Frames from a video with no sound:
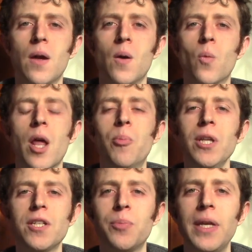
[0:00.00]
what I'm
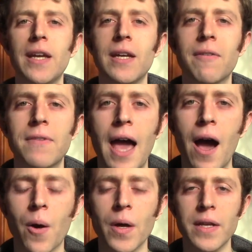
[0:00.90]
really speaking of
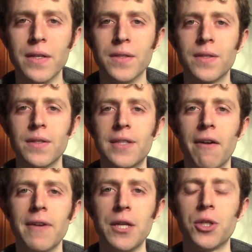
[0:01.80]
now is
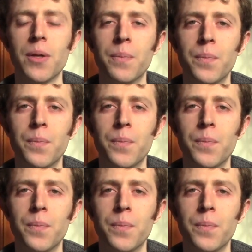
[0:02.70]
salvation.